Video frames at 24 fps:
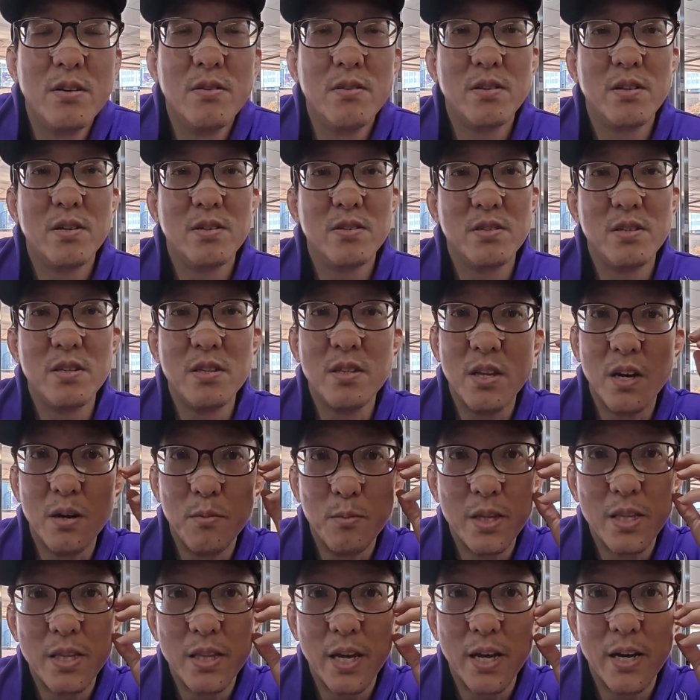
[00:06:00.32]
He doesn't dumb
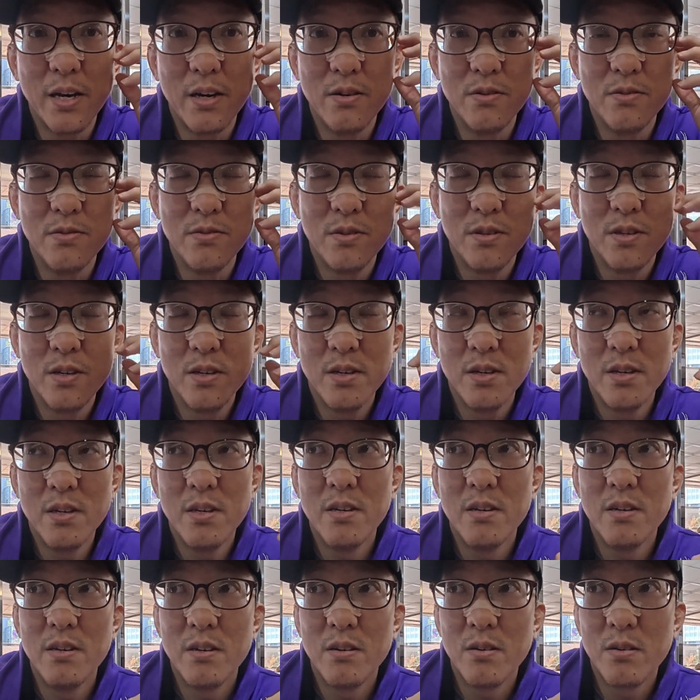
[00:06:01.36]
it down
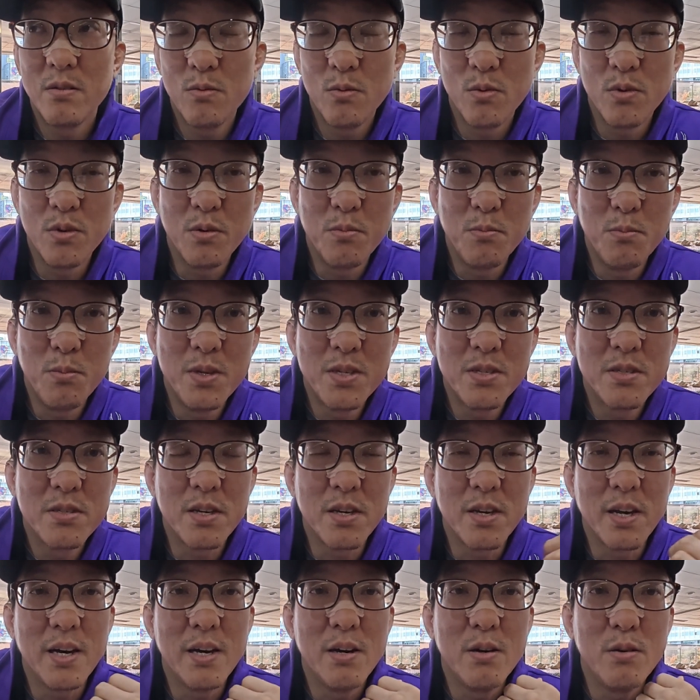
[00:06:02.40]
where you're
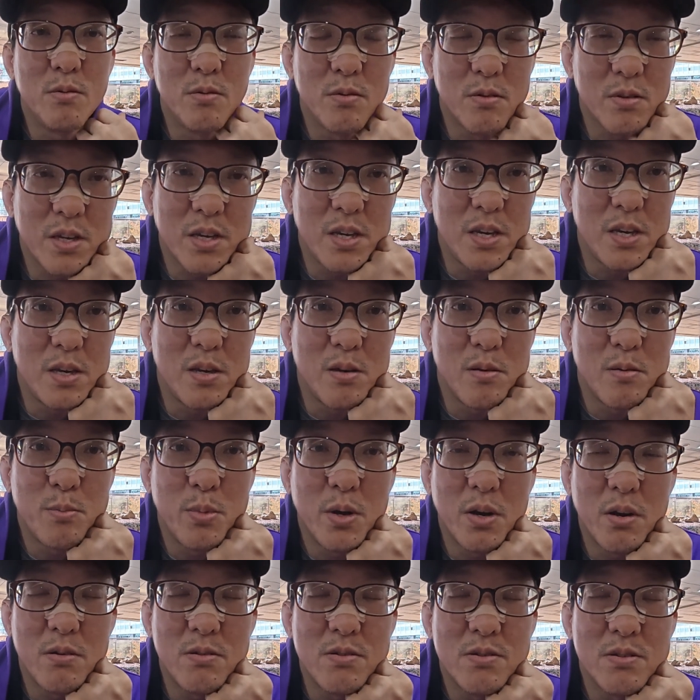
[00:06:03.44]
missing out key
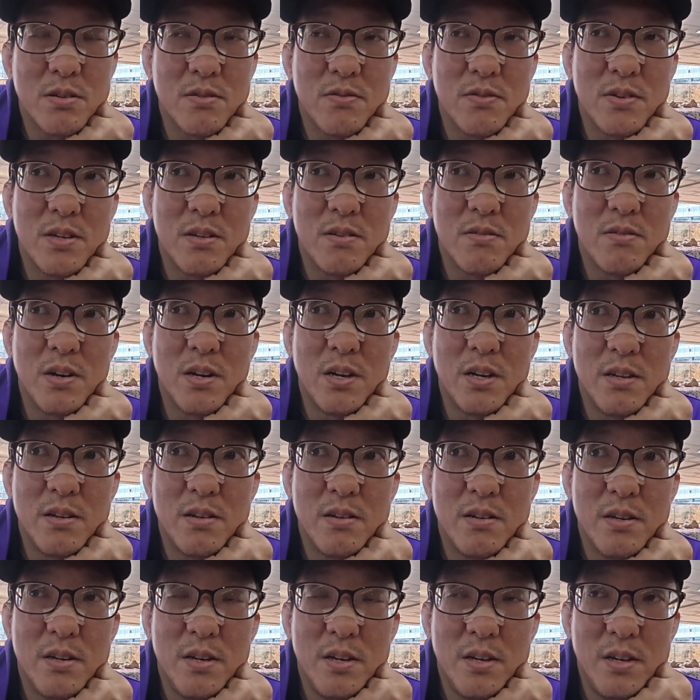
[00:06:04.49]
parts of it, right?
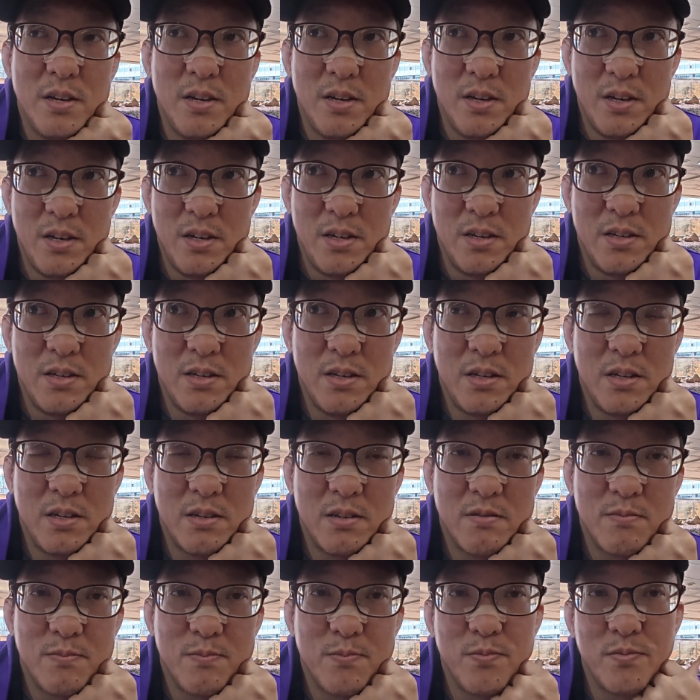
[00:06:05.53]

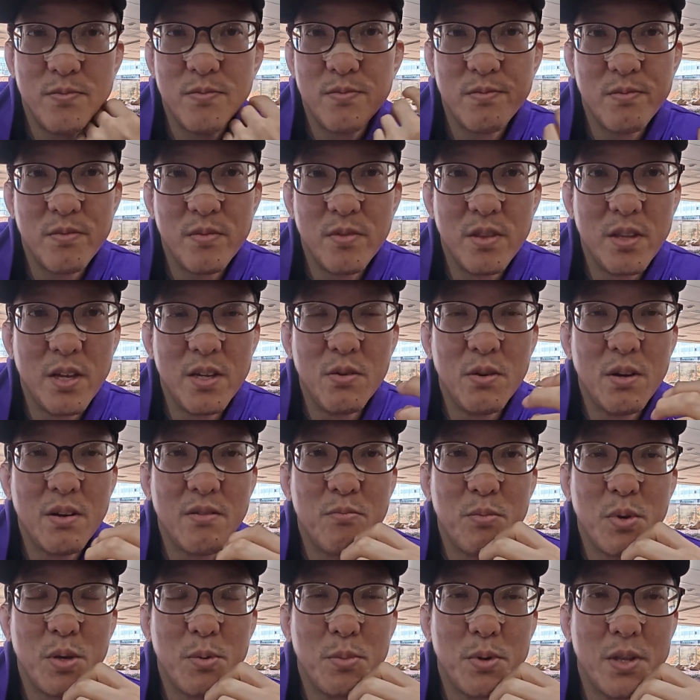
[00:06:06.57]
And then you
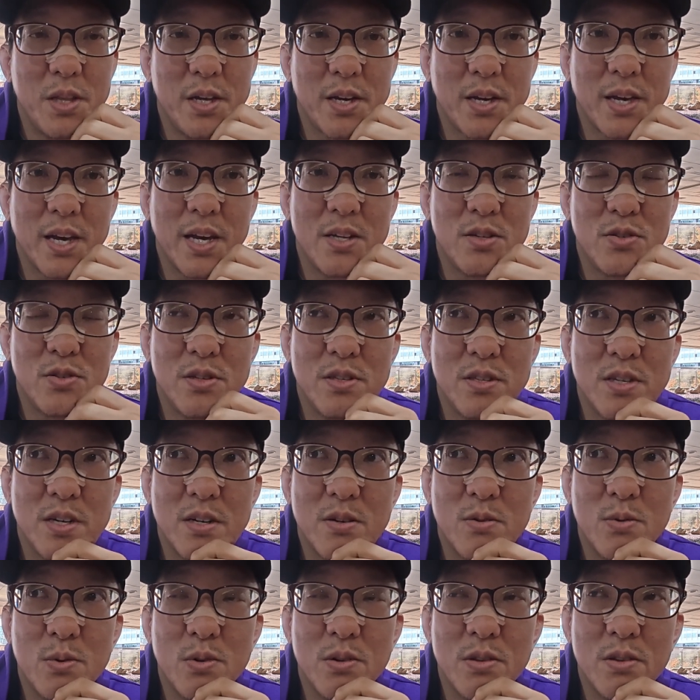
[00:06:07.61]
have people like Angela
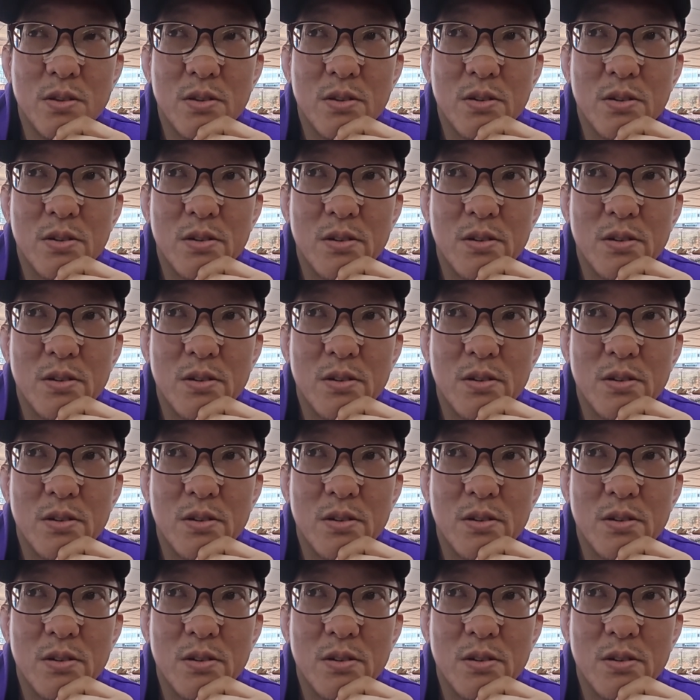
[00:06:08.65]
Duckworth.